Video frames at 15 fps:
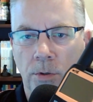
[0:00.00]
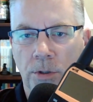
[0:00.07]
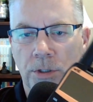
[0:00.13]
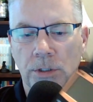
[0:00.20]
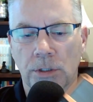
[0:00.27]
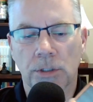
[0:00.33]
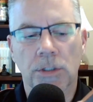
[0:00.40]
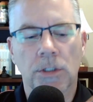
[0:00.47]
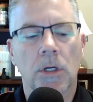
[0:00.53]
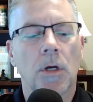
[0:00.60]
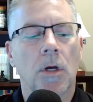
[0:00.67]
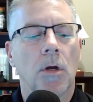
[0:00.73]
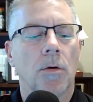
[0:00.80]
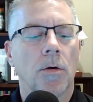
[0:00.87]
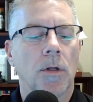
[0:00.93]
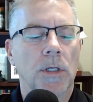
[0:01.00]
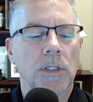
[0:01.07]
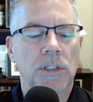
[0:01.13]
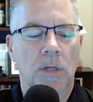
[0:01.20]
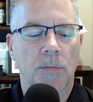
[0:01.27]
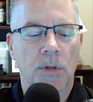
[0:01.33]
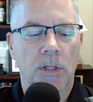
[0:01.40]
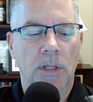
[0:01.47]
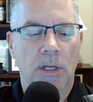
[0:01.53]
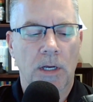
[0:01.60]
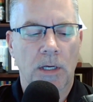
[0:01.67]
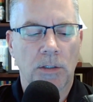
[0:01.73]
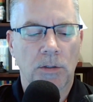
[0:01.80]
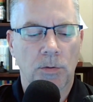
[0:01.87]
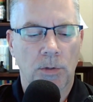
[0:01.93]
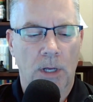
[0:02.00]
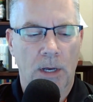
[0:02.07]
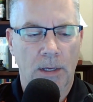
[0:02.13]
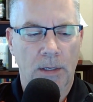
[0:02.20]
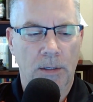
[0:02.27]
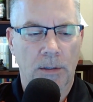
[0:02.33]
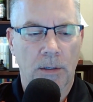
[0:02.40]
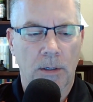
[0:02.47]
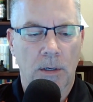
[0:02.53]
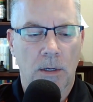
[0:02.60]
which is really something that I do like.